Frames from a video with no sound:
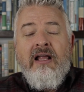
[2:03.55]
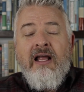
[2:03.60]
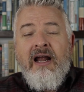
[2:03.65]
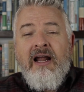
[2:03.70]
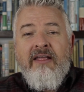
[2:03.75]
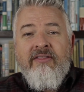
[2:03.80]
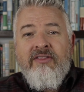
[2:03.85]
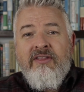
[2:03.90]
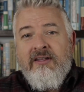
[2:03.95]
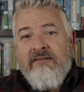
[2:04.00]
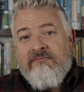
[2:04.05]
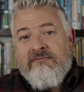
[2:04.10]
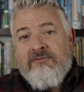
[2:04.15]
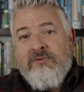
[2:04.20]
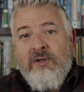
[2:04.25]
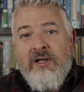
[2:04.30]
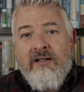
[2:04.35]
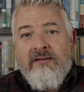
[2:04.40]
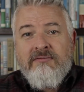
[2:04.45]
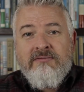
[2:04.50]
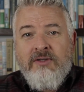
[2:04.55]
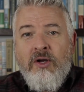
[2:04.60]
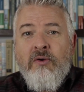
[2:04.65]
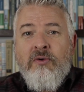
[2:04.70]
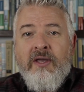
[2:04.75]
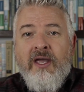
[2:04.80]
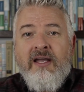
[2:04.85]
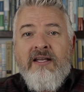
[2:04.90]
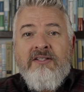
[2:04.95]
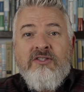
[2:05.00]
And then, well,
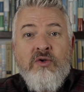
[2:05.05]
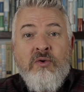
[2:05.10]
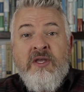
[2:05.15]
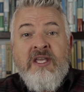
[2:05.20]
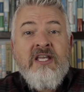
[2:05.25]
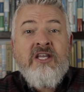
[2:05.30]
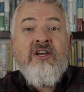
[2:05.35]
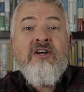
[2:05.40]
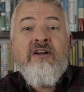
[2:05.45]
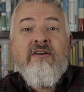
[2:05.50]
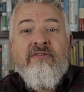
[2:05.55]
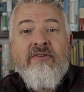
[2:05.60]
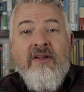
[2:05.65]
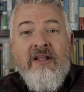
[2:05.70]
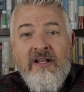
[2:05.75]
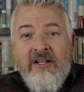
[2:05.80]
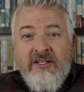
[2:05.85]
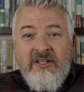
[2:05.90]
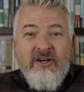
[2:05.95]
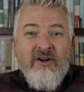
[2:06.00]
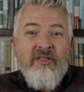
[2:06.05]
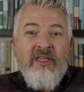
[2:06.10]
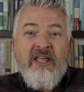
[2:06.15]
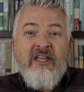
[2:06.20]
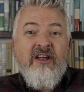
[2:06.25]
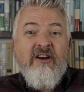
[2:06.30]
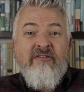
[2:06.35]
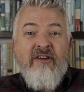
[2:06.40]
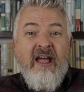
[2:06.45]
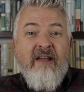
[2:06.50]
okay, so he could have, you know, they
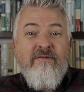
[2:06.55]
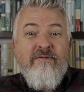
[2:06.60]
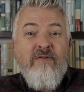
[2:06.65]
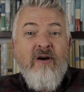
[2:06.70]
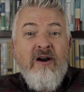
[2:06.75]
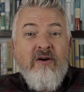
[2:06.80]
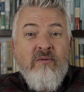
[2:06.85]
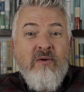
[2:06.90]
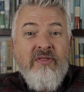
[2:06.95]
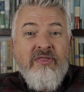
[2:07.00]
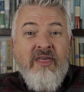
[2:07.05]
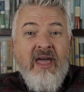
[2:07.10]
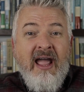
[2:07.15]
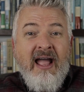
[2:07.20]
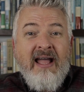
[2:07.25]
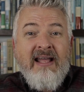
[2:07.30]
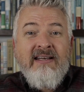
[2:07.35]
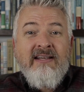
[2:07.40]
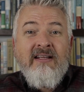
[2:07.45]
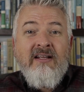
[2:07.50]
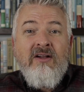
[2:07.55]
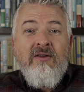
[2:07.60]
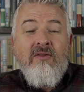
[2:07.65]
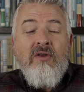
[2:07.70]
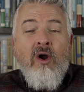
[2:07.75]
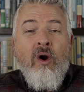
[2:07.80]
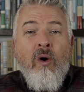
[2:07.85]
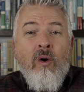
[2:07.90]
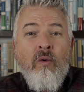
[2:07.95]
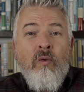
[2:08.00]
could have had fun with that.
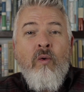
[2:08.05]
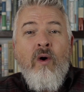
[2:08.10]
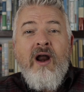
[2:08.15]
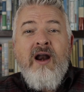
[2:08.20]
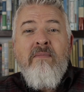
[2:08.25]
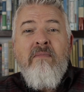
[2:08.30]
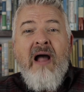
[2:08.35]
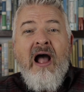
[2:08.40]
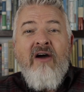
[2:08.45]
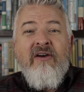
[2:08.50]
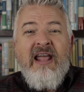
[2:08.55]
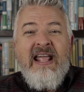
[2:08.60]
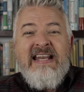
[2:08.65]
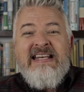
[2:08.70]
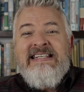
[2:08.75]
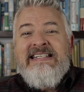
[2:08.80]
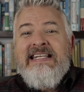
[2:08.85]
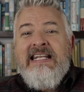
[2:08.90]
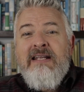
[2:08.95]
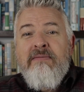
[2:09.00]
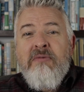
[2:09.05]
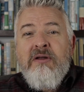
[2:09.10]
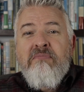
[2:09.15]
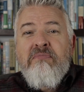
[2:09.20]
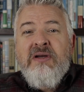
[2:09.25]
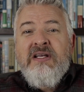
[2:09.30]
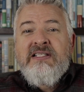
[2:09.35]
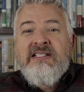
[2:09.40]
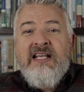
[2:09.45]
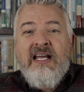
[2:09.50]
Or what about a demon
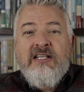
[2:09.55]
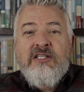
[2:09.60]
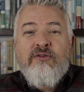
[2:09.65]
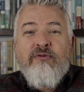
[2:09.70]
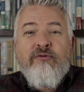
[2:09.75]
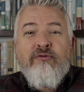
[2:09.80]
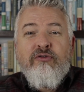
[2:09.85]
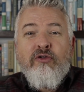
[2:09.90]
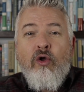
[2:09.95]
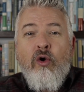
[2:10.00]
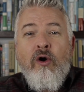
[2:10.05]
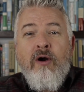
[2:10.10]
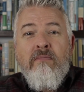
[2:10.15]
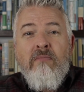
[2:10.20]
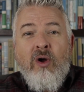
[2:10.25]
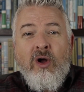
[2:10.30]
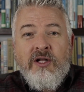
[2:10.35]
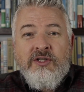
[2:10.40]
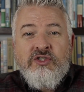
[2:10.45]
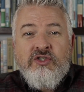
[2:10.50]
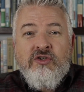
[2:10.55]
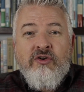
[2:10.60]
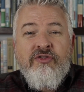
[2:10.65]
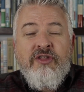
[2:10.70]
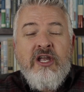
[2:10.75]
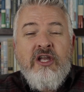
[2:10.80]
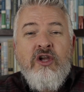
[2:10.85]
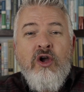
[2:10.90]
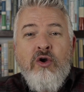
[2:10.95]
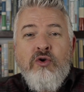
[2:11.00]
possessed floor monster
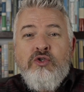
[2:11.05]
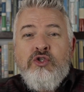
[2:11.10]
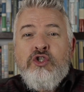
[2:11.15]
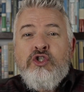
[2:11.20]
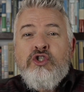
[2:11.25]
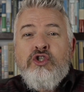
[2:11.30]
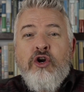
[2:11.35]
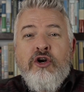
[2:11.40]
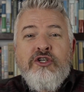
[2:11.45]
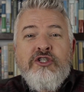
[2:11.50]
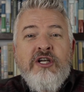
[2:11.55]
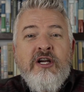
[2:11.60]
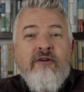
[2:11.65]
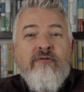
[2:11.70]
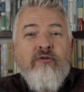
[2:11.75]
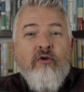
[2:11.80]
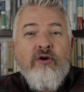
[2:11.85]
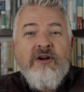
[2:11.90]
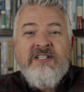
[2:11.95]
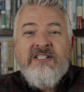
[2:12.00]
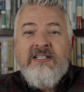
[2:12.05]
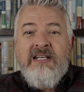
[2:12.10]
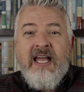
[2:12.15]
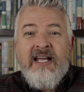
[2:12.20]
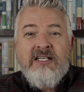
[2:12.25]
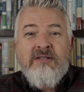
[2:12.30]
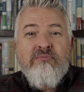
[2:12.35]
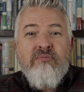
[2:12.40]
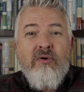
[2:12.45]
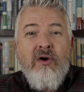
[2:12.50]
that goes searching for its
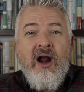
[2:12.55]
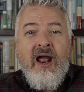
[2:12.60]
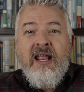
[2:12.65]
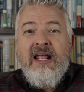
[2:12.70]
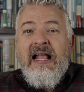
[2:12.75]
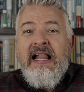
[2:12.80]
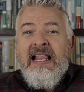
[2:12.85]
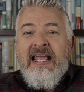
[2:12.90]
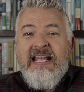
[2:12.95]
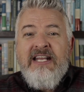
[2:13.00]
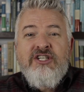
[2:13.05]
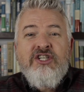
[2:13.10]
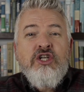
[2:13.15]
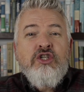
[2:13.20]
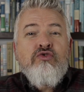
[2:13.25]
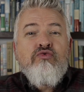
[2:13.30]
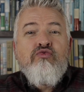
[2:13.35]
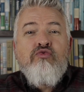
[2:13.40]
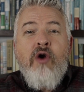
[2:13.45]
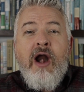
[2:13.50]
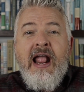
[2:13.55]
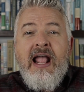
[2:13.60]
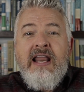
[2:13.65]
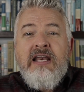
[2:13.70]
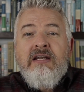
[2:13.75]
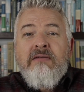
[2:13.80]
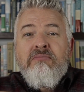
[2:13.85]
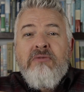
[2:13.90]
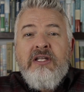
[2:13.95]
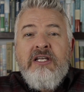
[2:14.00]
next prey? It just
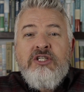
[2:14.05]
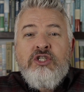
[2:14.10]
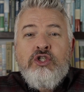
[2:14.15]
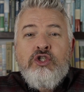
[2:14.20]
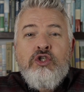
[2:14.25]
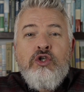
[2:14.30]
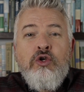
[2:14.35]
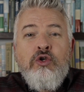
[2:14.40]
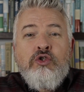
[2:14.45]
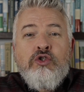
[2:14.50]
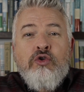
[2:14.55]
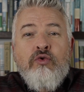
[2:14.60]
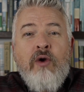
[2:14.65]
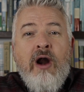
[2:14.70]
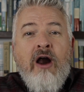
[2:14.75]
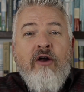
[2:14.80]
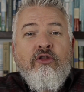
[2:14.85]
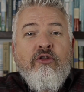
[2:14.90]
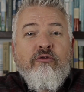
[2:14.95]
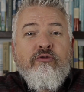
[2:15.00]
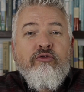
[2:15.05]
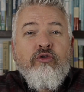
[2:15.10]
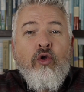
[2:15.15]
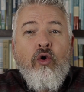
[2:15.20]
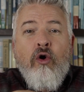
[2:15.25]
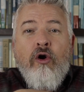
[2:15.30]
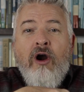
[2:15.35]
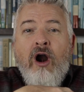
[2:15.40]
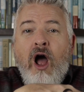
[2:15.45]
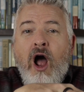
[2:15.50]
randomly scoots around the
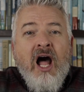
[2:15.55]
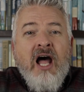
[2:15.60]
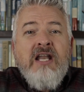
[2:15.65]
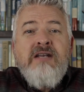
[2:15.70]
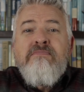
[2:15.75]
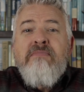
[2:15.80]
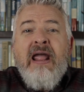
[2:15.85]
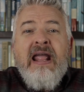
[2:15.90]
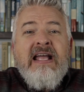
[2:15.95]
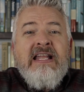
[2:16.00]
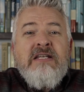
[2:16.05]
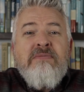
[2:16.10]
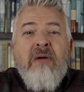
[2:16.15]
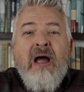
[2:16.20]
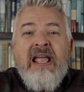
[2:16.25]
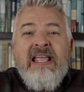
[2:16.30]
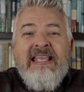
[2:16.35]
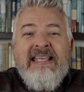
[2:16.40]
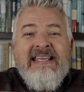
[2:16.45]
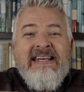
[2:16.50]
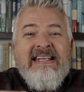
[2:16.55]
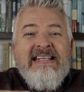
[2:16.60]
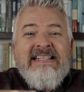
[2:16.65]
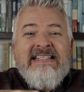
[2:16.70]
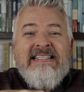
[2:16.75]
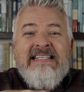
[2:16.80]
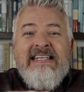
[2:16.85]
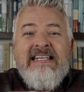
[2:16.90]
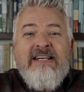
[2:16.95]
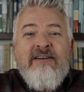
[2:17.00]
floor, unmanned by any
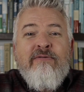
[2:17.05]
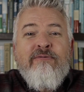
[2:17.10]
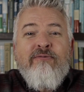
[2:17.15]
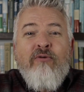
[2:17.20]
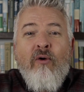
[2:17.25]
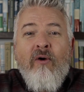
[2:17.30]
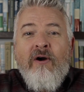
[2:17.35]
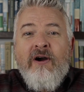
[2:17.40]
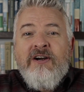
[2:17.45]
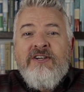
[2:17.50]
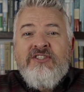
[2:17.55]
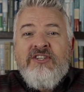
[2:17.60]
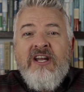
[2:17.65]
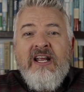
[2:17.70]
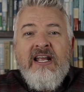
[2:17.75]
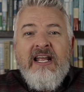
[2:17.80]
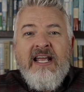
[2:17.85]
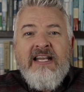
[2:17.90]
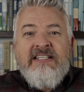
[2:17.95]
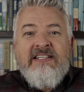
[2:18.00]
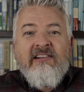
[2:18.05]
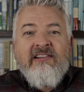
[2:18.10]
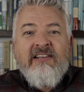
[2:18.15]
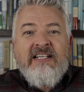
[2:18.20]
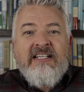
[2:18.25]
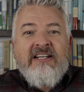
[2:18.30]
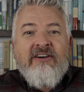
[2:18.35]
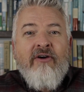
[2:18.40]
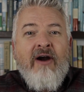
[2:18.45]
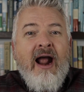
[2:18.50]
seen force, until
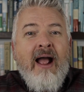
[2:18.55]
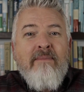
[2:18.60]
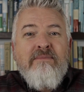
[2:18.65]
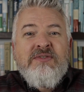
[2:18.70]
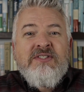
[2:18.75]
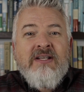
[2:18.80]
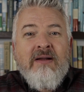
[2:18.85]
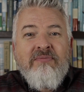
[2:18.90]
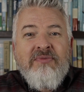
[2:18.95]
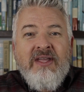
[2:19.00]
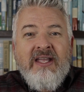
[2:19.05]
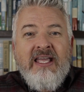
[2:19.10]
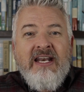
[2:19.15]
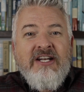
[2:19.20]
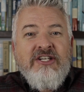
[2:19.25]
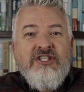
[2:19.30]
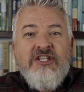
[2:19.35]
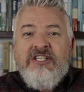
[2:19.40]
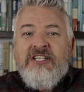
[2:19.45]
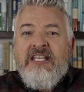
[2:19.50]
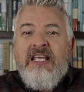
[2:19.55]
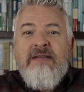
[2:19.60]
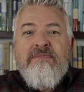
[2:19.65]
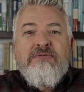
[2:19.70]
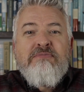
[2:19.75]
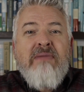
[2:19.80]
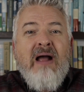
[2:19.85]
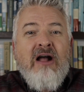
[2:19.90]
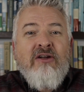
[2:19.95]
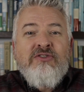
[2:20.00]
it grabs something and it just
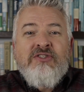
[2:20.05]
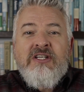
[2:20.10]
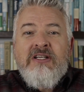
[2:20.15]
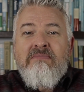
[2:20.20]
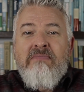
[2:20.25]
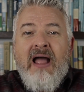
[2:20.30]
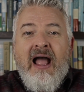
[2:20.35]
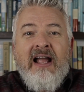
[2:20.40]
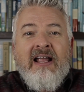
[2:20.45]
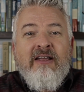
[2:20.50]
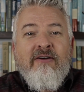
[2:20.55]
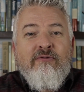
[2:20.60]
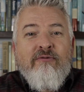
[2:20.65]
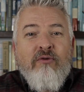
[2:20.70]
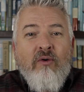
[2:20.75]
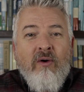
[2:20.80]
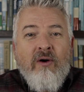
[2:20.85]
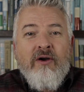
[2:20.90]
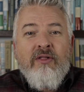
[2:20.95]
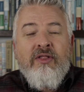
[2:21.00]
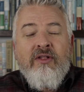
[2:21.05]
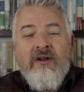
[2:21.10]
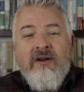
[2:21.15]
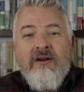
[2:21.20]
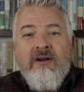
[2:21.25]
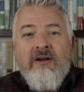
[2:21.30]
keeps bouncing back and forth.